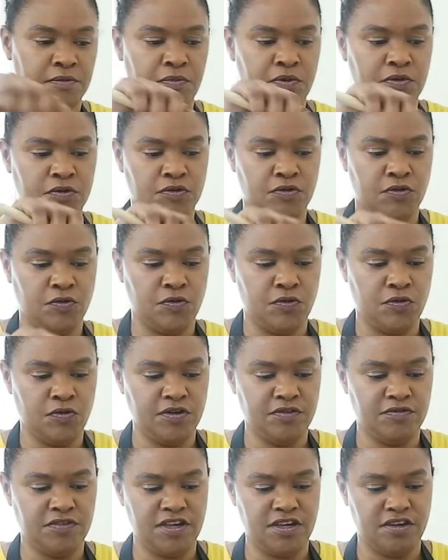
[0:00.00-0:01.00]
put all
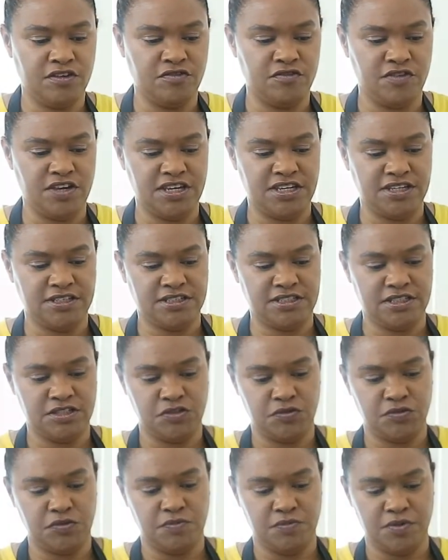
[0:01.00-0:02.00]
of the ingredients
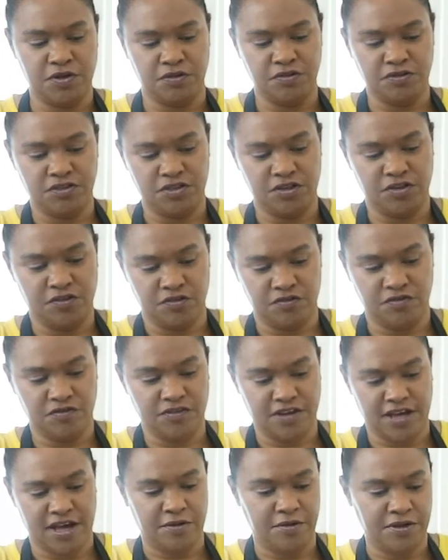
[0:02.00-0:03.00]
into a bowl. So your
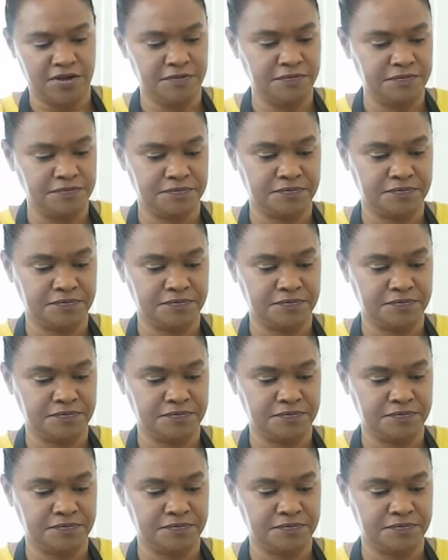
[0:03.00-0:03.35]
flour,